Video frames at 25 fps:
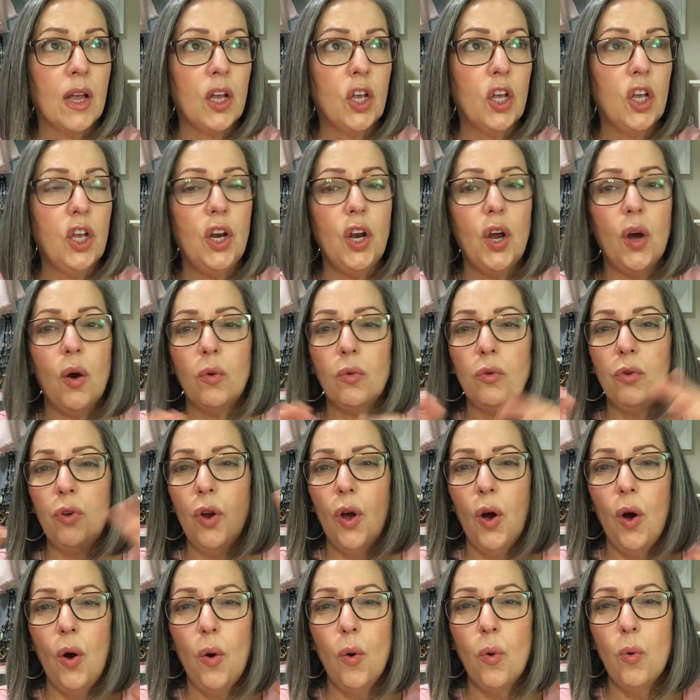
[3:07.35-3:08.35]
you know,
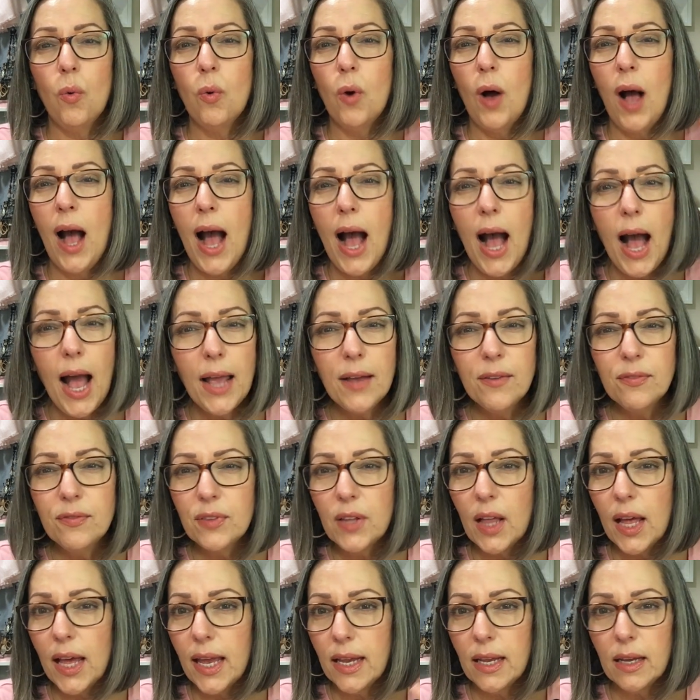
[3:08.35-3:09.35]
no hive
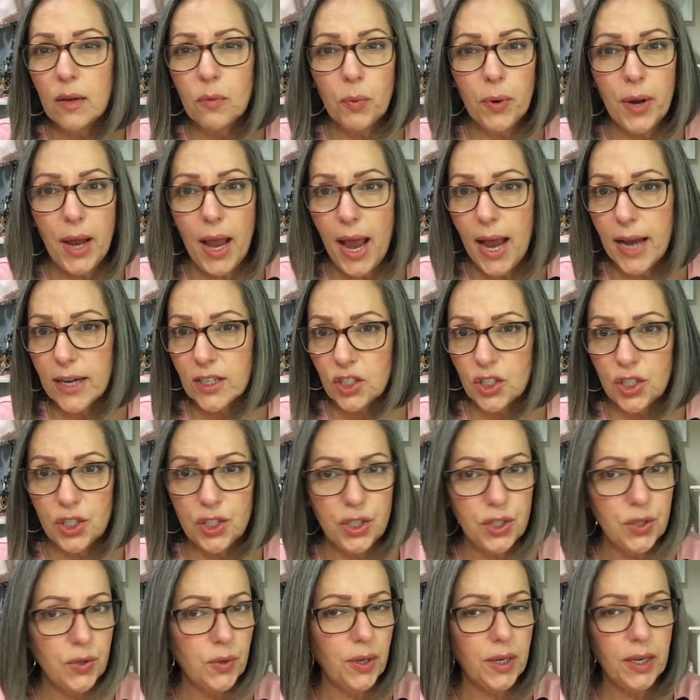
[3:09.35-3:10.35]
like reaction
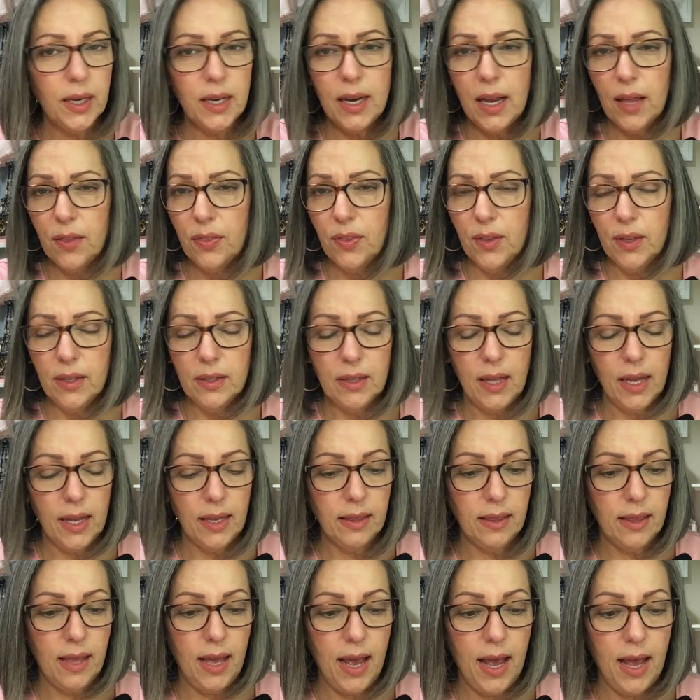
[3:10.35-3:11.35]
to it, nothing
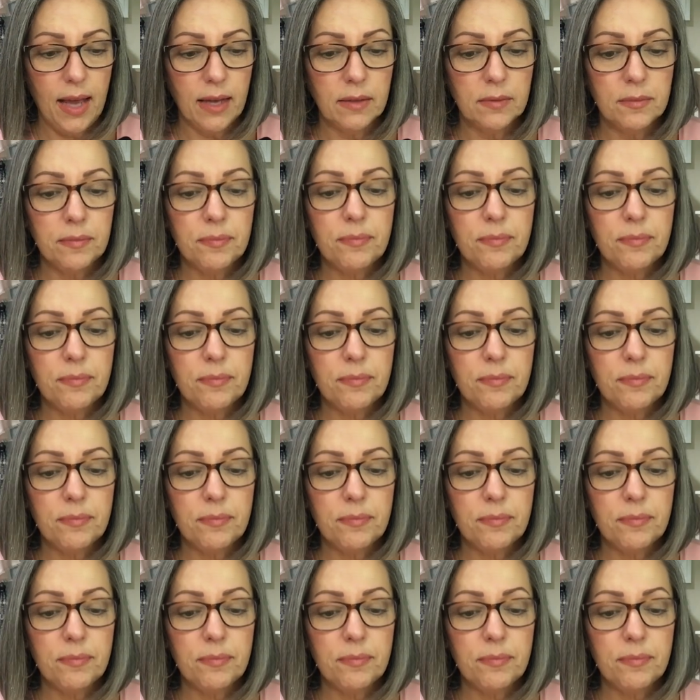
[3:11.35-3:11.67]
like that.